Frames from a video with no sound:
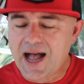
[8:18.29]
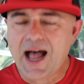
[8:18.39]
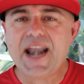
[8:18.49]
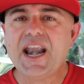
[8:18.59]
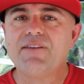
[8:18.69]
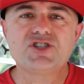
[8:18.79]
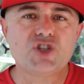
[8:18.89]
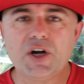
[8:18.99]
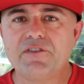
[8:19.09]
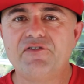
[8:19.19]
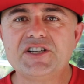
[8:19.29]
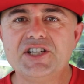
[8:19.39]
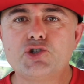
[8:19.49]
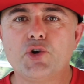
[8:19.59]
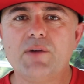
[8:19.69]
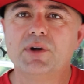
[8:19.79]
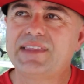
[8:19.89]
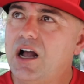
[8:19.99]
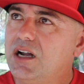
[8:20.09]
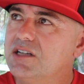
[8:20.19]
I never start a fishing trip
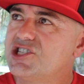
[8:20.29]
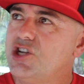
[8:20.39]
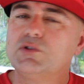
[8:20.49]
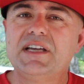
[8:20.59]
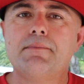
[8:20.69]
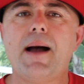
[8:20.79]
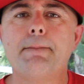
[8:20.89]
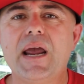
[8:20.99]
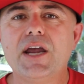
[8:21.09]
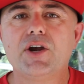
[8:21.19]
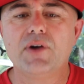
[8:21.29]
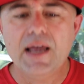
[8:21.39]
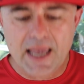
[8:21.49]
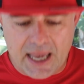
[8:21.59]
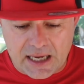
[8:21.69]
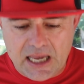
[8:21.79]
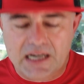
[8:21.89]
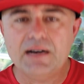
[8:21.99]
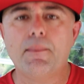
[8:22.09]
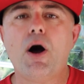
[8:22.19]
without consulting my maker and
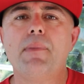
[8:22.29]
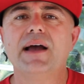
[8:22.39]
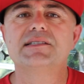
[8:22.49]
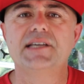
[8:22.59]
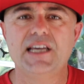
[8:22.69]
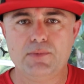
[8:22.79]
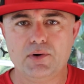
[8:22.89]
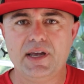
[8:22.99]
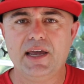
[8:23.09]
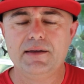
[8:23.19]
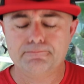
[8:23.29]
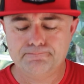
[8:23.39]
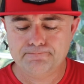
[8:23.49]
getting him on my team, okay?